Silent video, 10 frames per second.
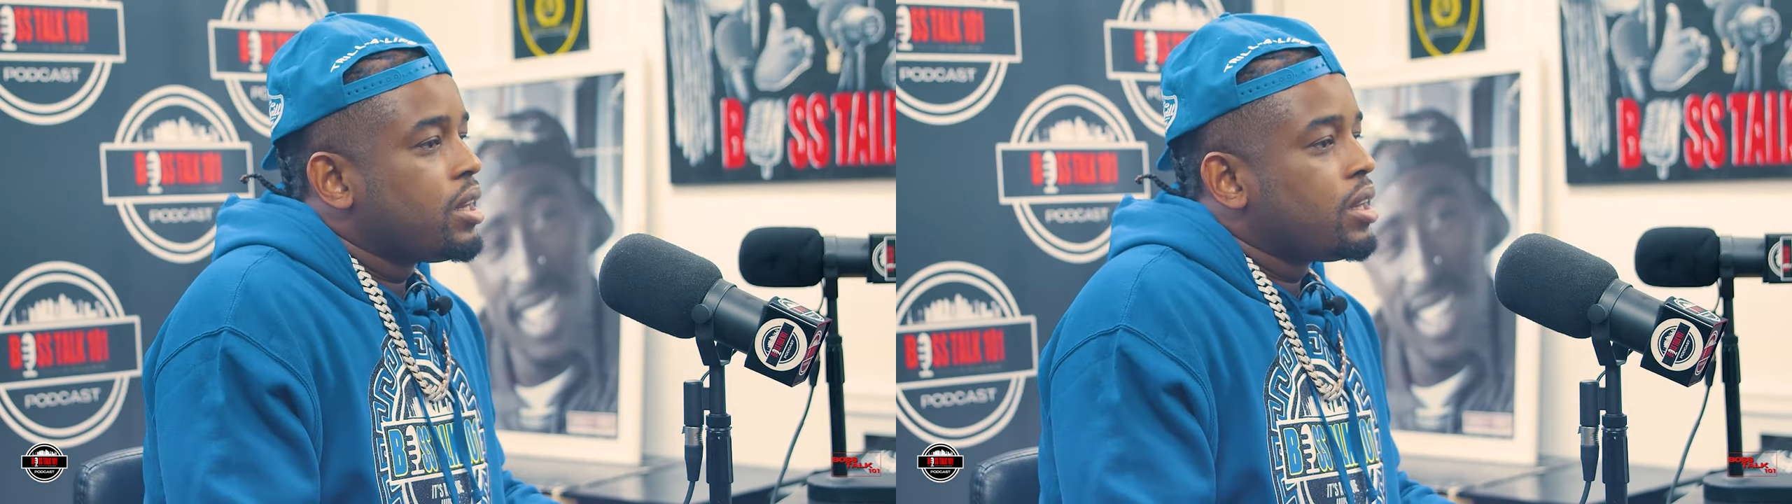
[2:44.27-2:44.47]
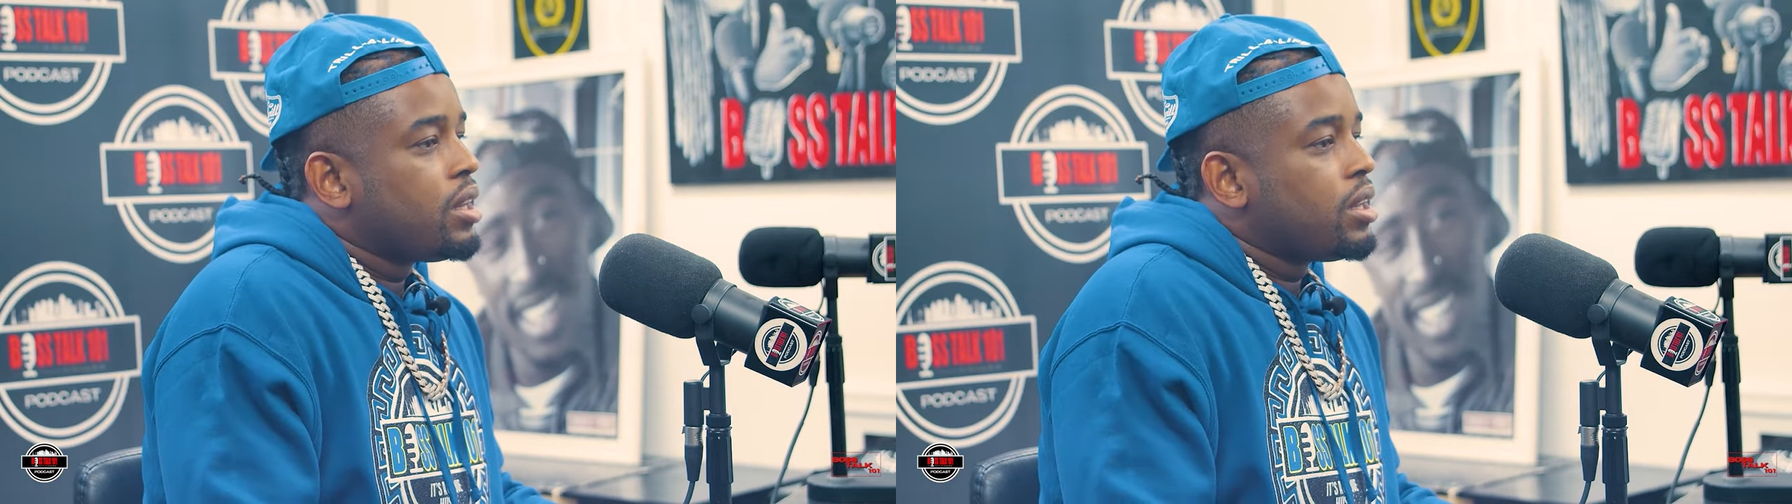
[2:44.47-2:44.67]

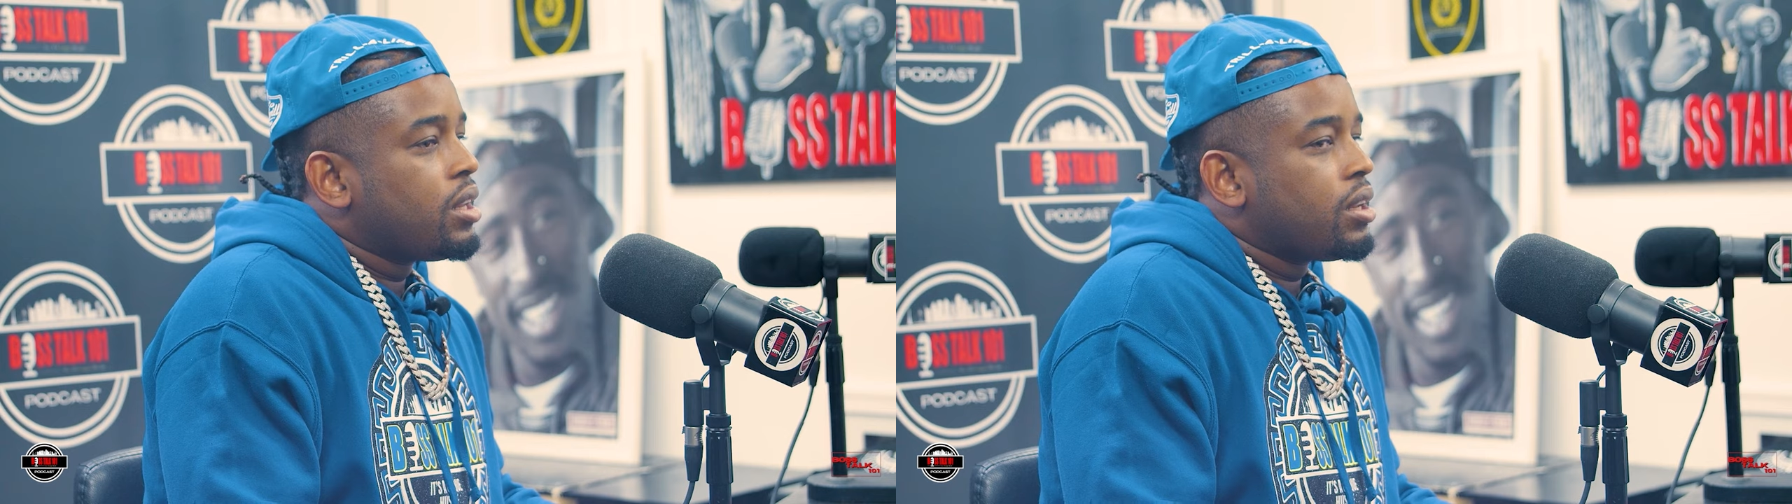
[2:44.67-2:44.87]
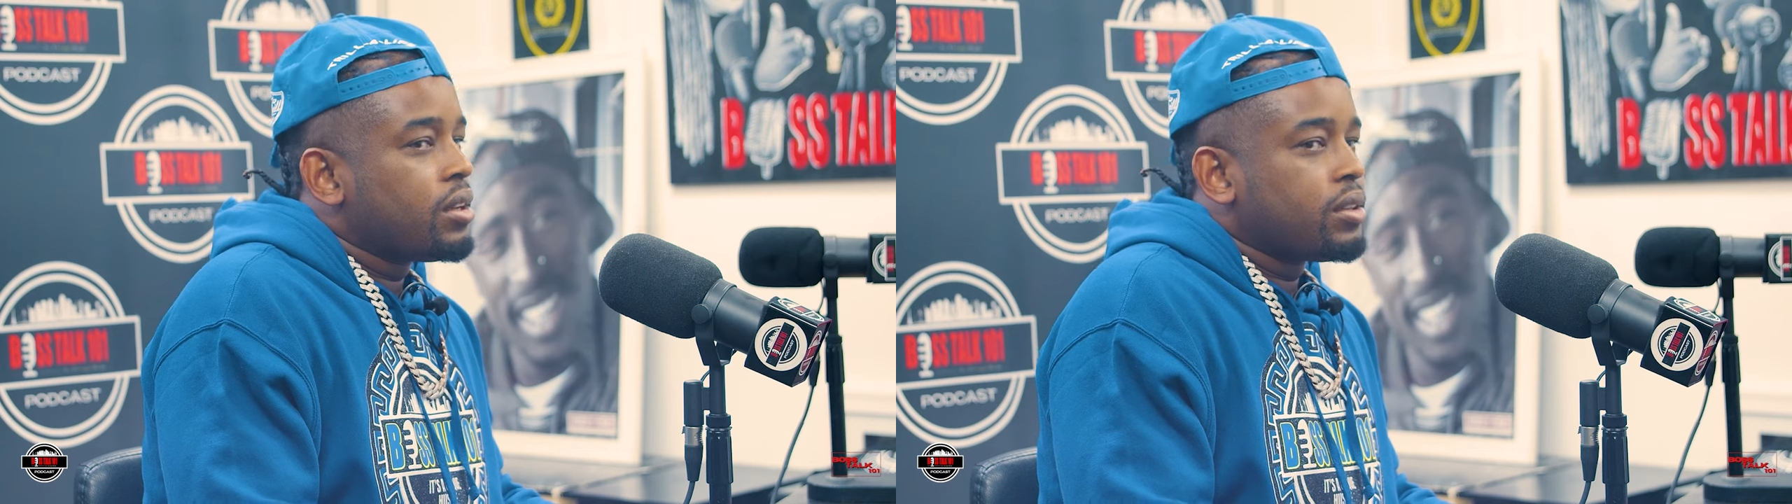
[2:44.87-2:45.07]
But she
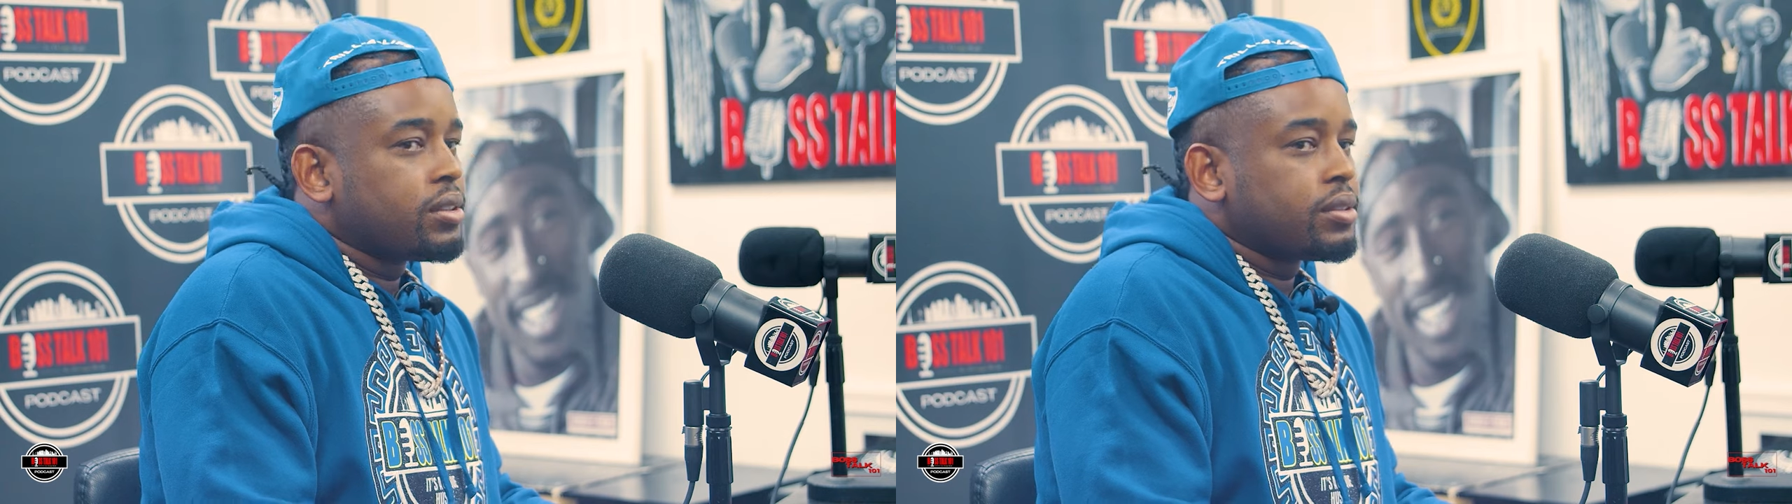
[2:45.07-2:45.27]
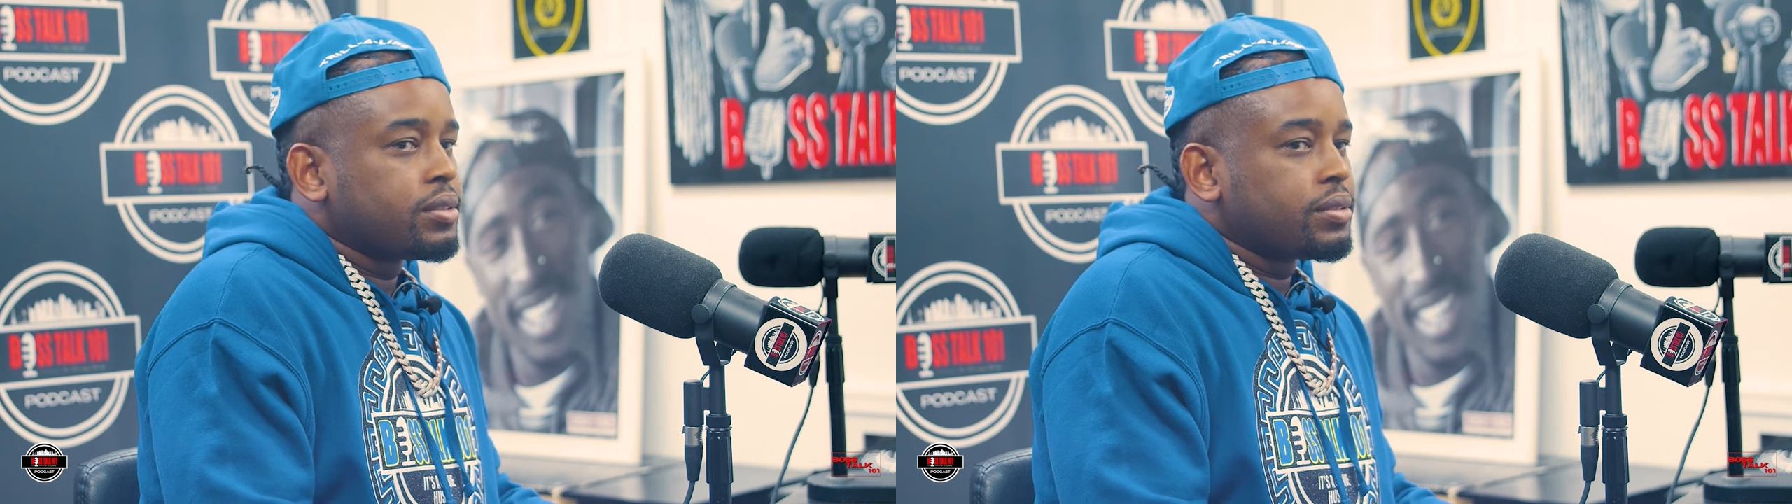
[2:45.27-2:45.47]
shouldn't do
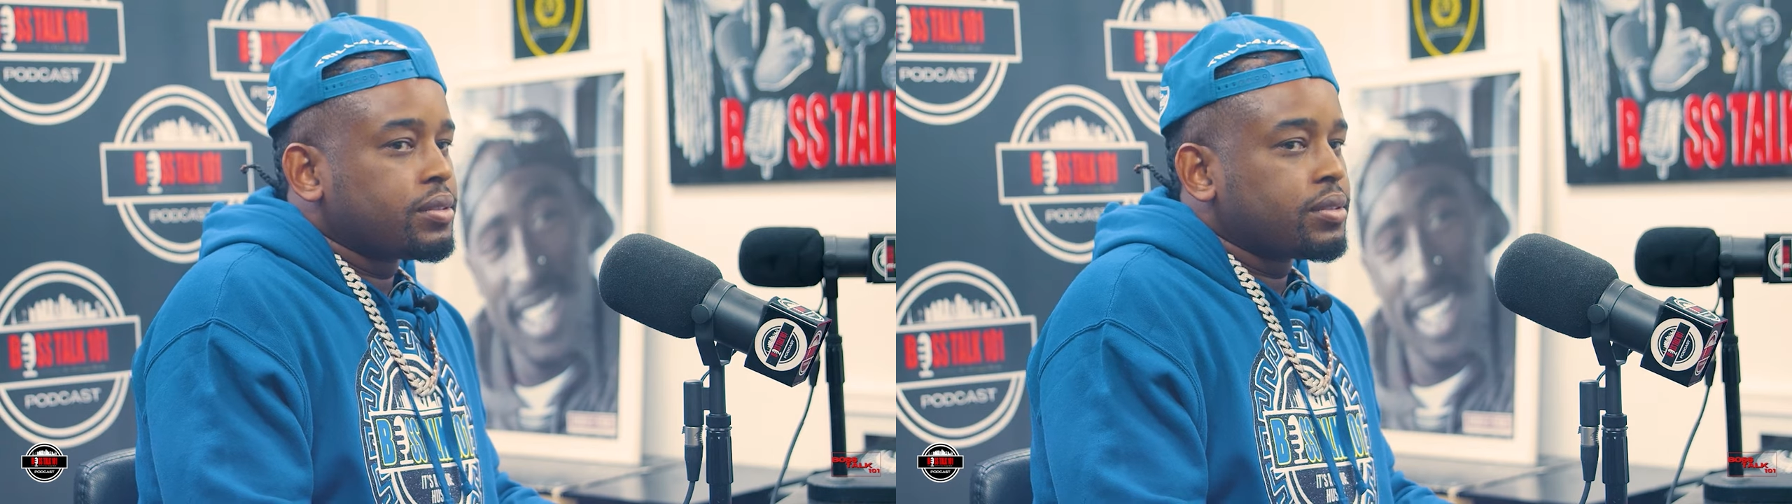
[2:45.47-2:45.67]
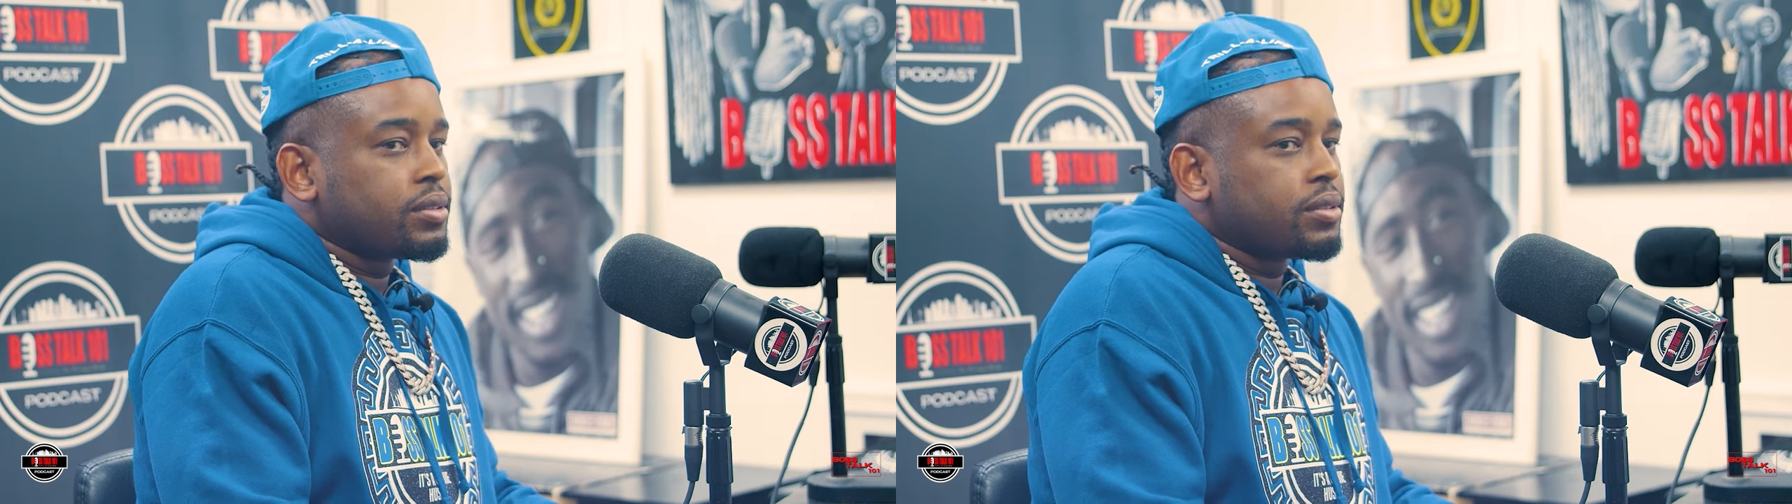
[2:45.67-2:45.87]
that
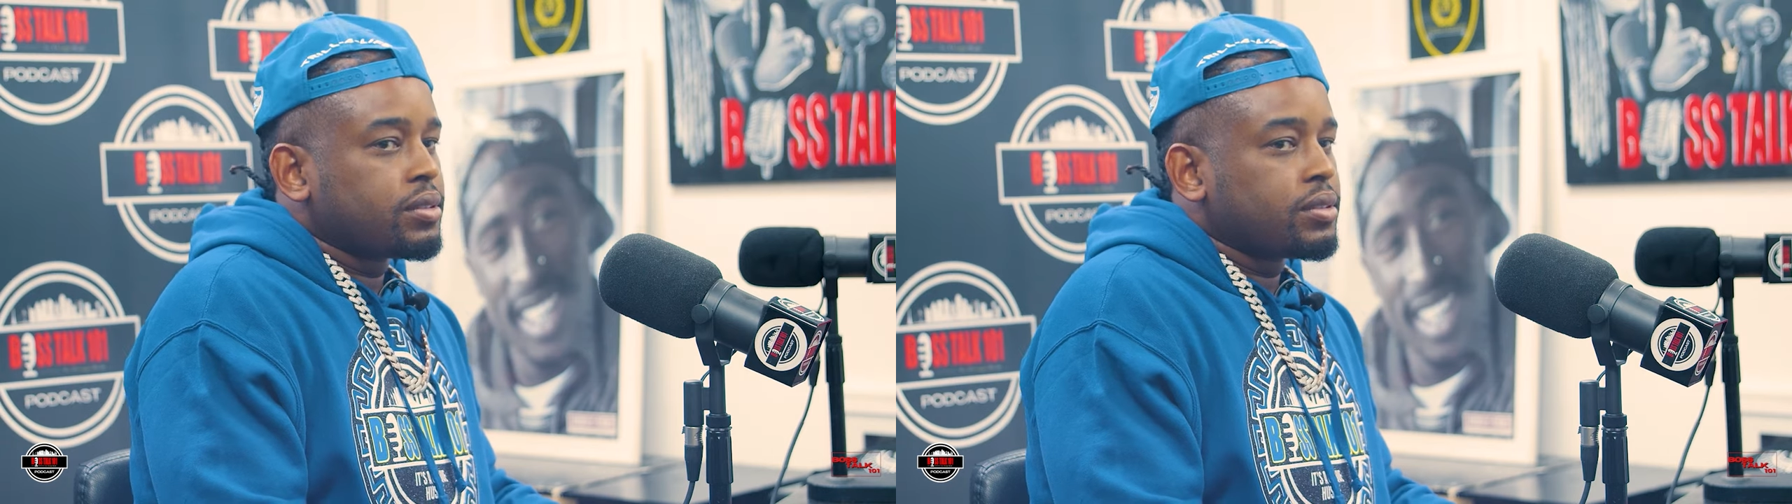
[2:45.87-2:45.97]
again. You